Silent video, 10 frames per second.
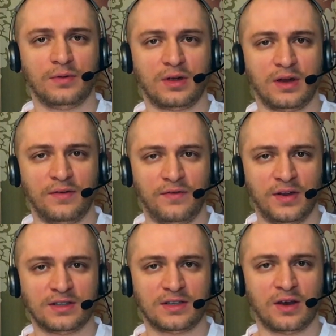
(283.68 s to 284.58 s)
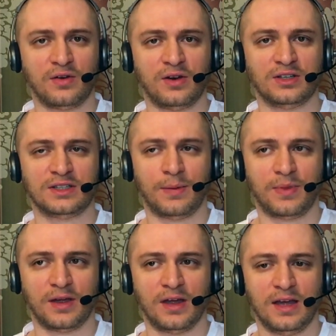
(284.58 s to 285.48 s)
convinced that there's
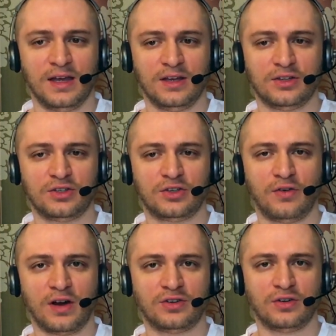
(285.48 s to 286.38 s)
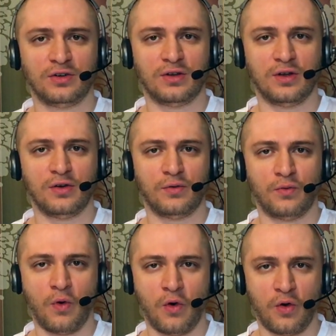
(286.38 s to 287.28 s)
something structurally
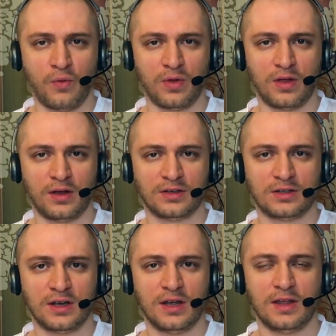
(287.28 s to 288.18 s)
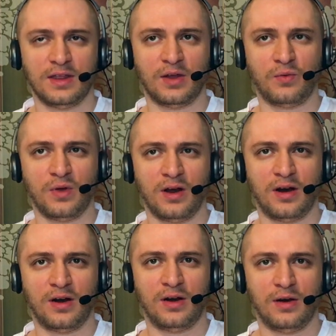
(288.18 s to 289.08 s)
wrong with us, that we
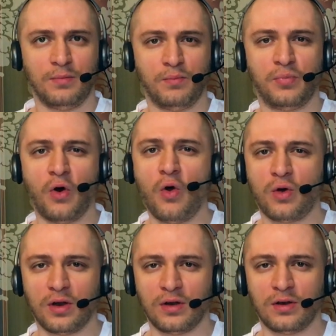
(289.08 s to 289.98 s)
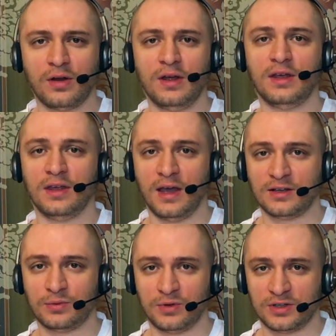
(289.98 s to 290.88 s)
are broken.
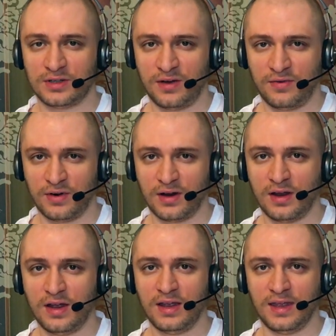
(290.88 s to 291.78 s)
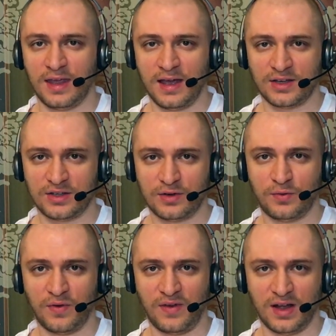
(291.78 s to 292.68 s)
Yes, we're suffering. Yes,
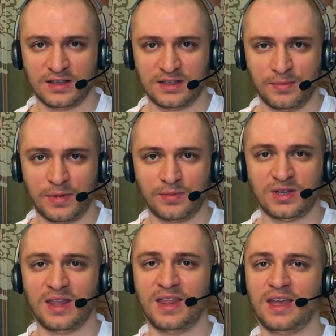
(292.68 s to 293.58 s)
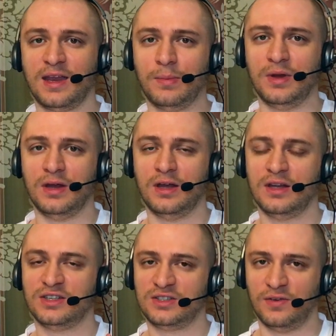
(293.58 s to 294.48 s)
we've got symptoms, and they can be
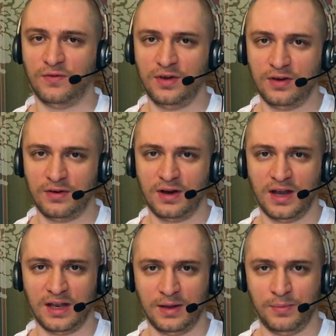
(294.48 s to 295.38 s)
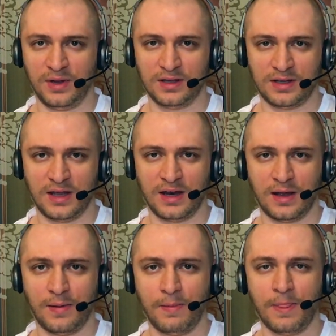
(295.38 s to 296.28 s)
severe and debilitating,